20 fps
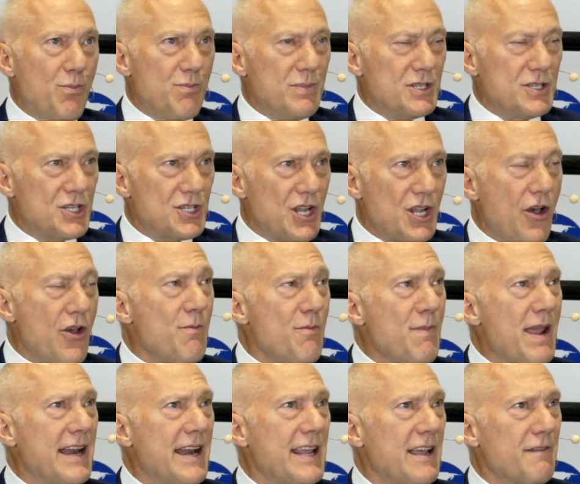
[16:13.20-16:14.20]

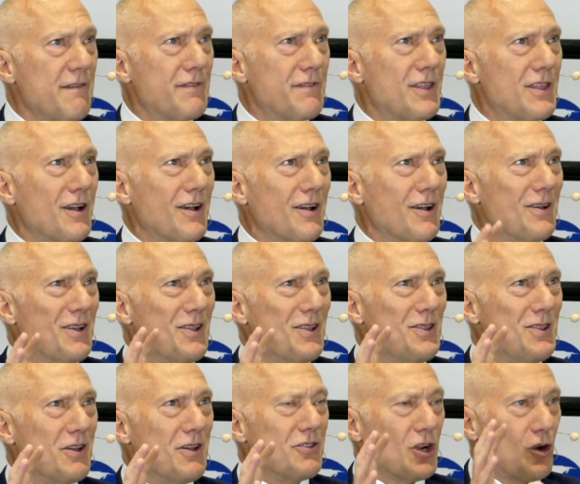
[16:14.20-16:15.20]
many of
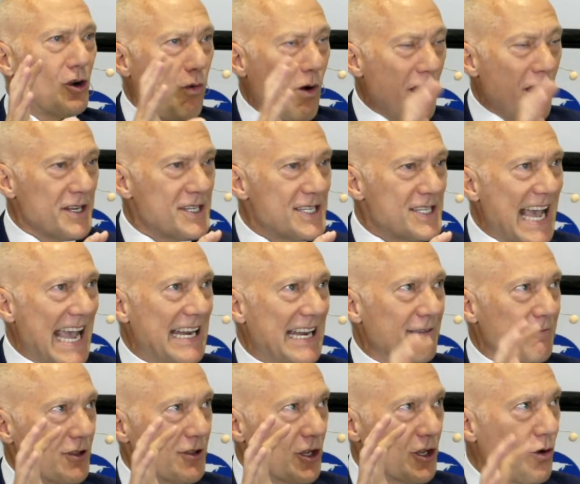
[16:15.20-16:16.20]
the qualitative
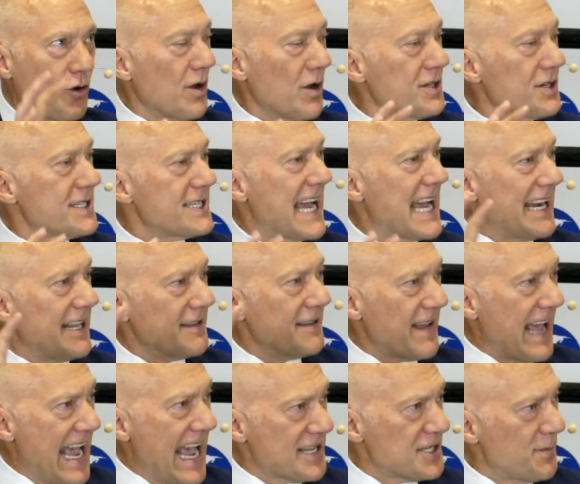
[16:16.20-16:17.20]
and the quantitative
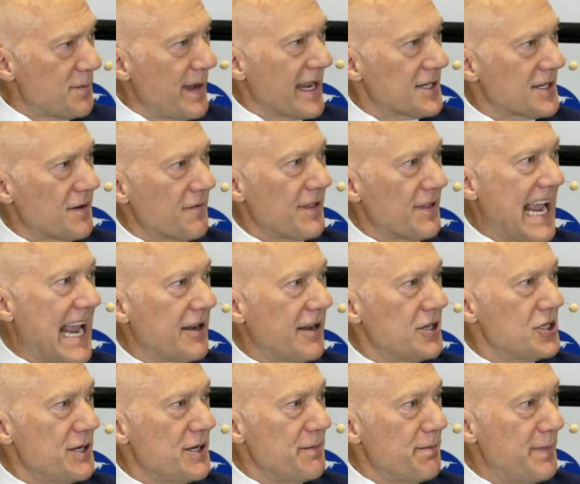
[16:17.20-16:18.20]
aspects of the
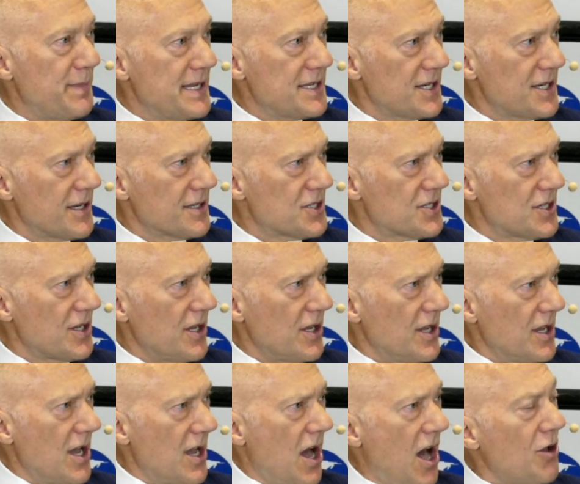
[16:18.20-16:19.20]
energy business
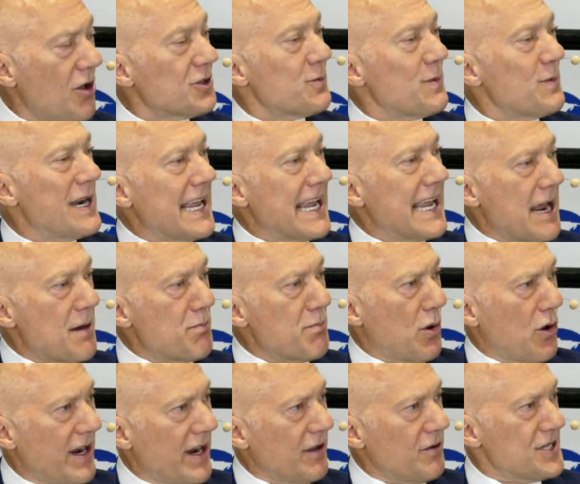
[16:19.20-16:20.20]
ultimately get
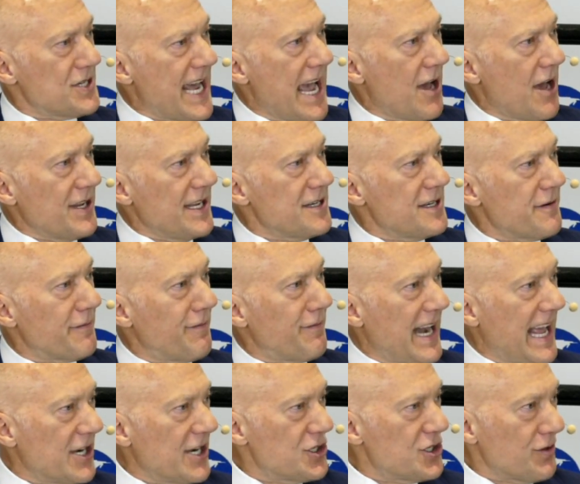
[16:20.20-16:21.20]
boiled down into
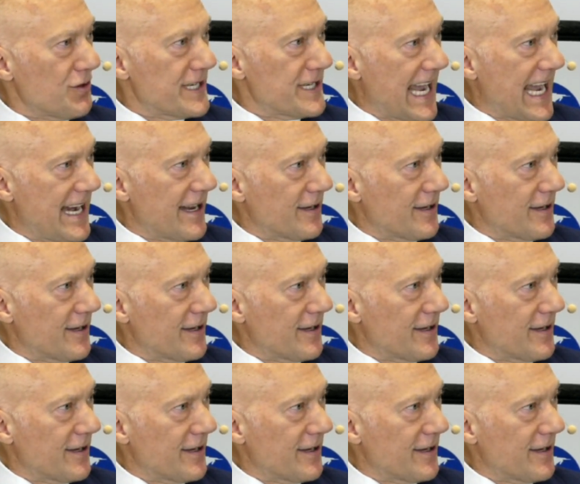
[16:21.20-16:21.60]
financial data.